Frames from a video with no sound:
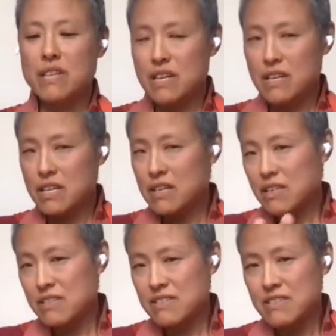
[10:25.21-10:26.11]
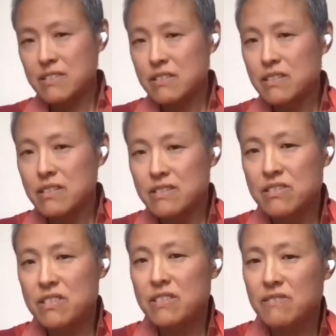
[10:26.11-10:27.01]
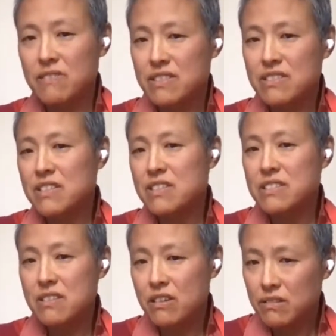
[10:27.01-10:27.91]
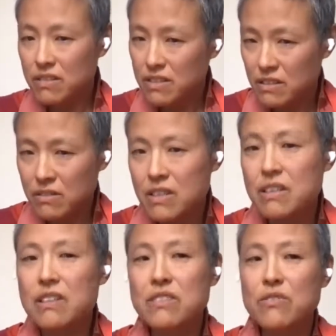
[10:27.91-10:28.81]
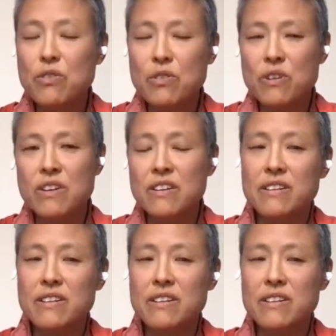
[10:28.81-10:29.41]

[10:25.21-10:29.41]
and this isn't an exhaustive list. I just thought, you know, these four